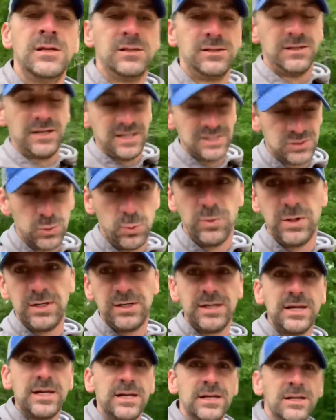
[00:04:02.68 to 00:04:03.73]
Nice and
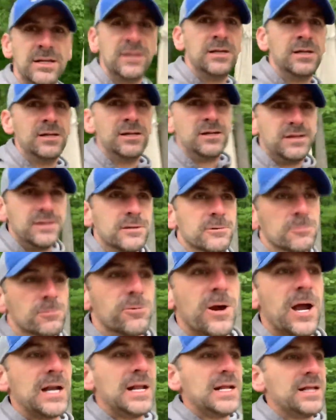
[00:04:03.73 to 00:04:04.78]
windy and
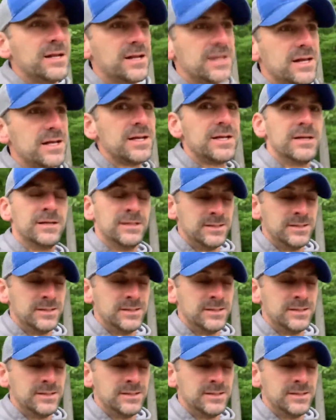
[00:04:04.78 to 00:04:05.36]
rainy today.